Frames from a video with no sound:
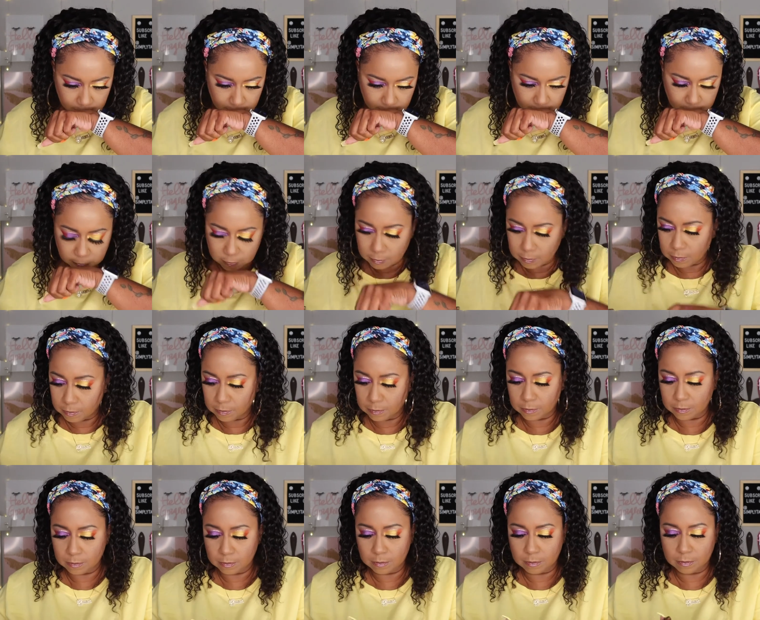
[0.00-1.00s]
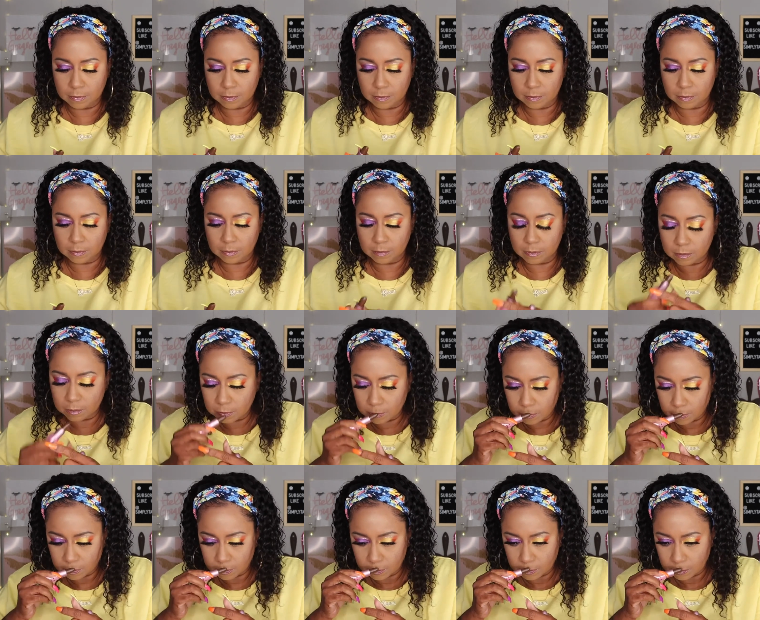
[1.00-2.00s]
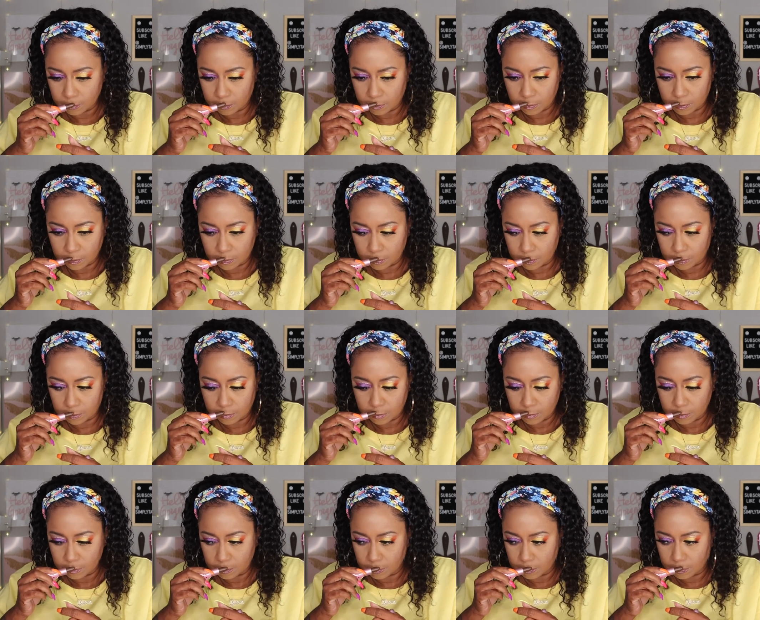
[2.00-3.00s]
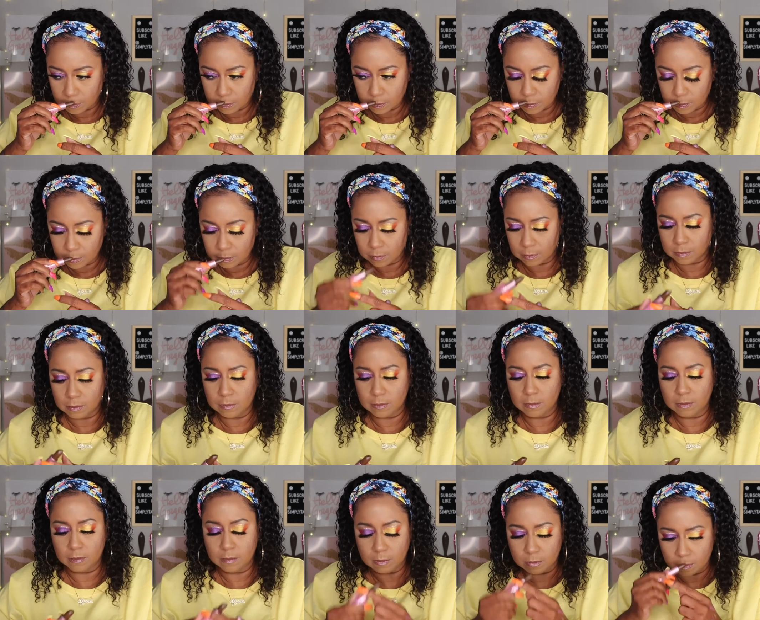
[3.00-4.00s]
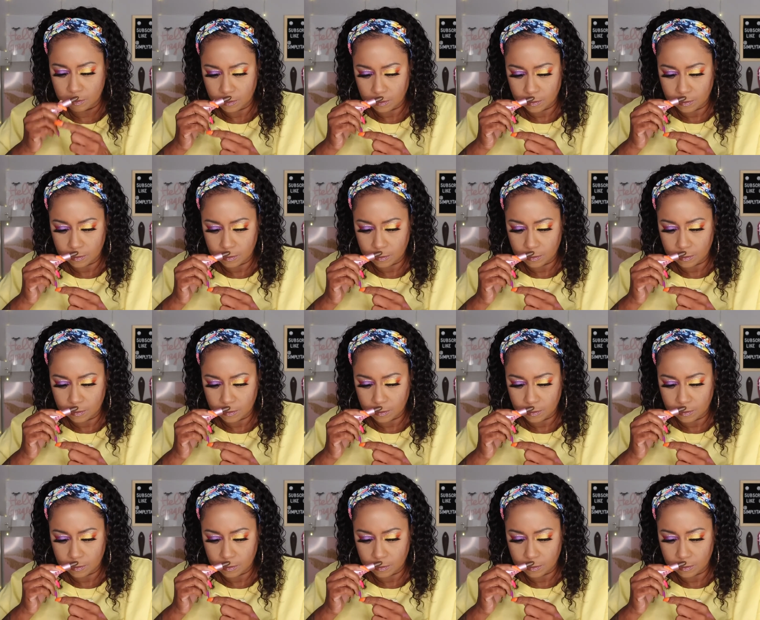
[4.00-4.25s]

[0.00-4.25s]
(silence)